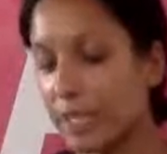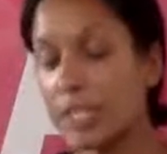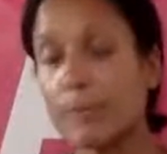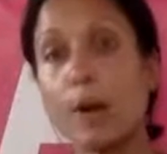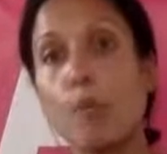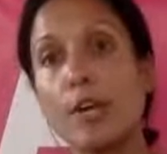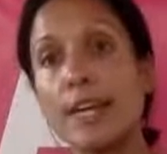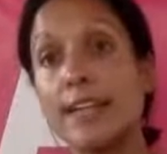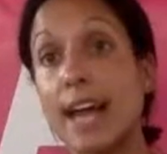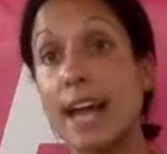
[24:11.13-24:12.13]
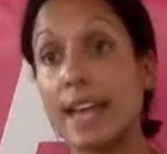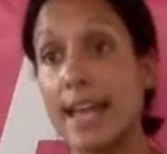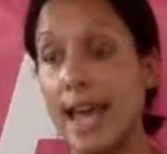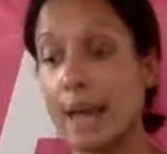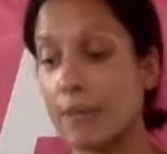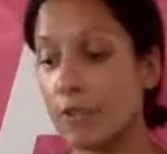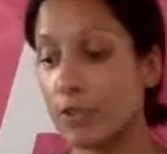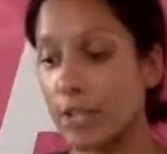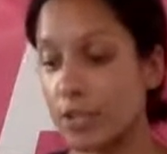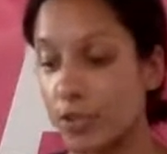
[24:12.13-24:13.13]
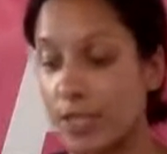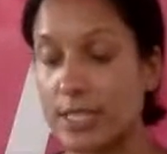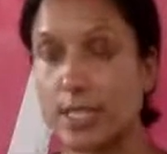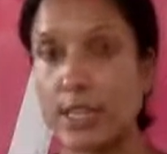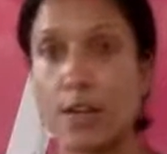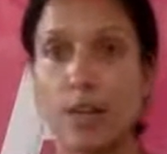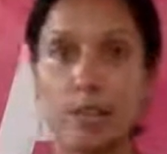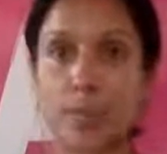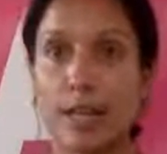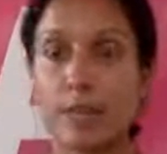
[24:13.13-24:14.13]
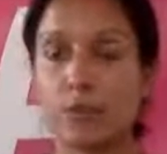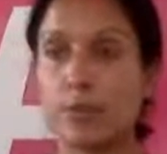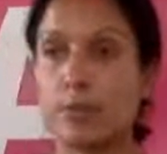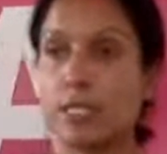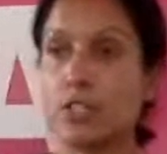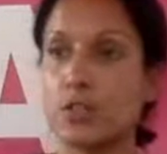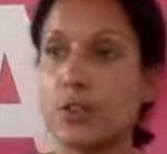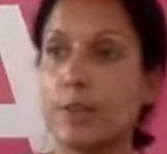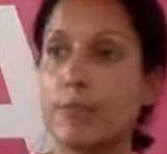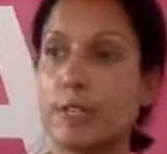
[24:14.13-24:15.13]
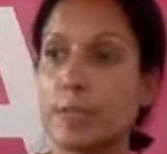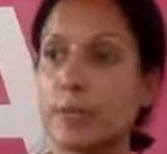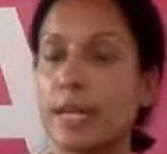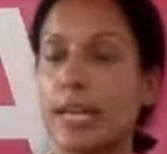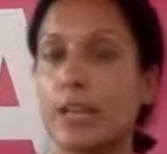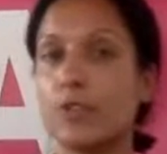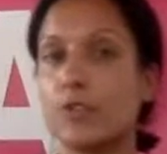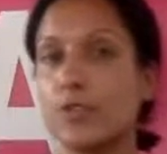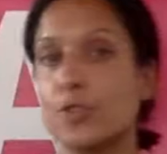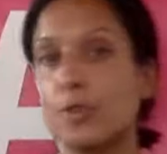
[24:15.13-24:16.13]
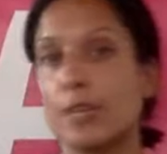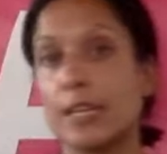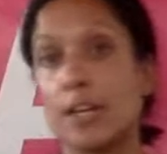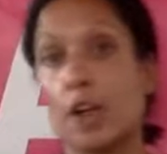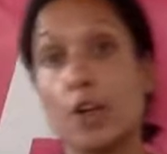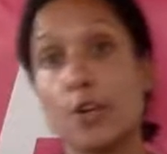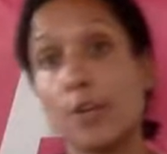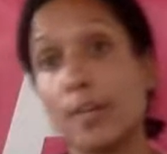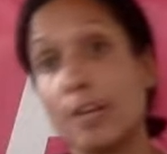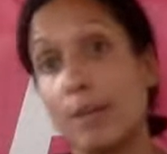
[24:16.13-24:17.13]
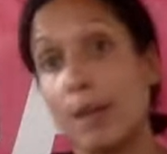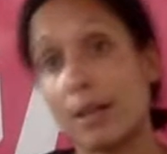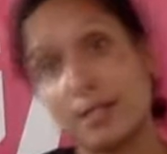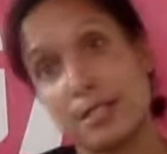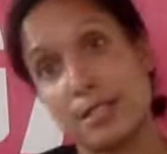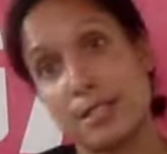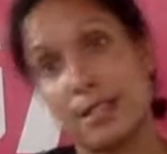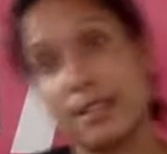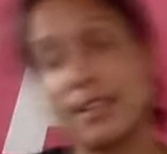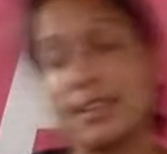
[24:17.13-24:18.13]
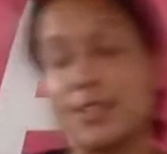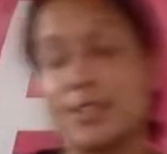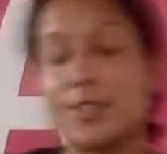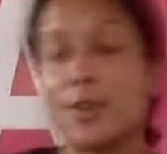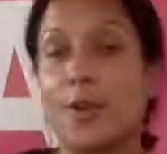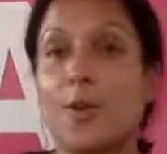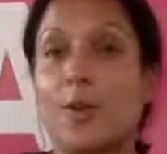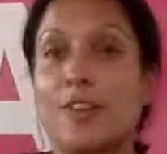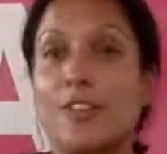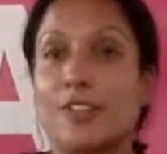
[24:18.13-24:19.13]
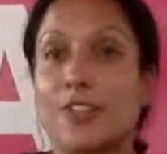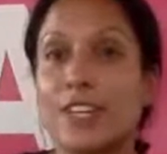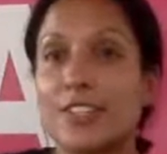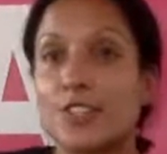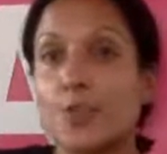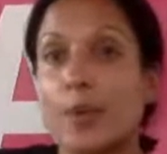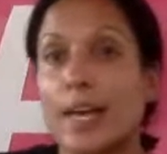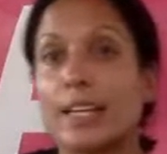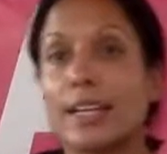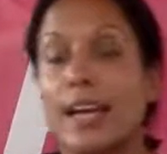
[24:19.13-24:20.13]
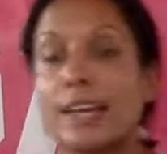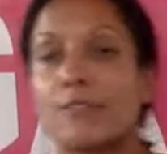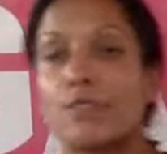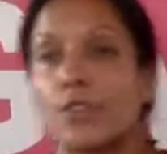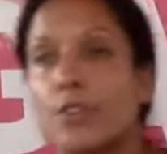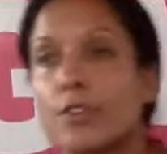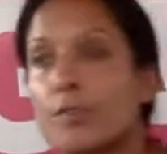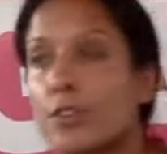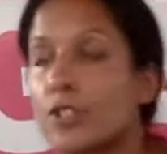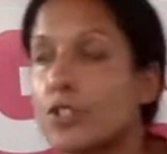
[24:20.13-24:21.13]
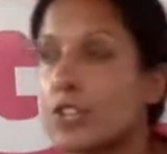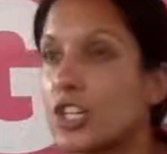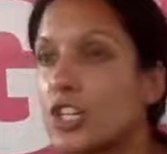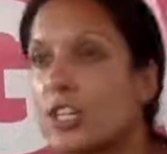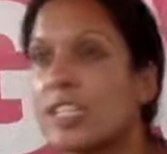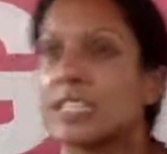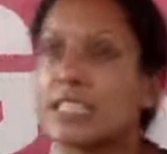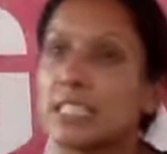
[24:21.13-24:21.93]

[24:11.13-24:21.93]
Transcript: Tomorrow morning, 9 a.m., if you're interested, on all these platforms, Instagram, Facebook, and YouTube, cardio kickbox. So if you're looking to sweat and kind of turn frustration and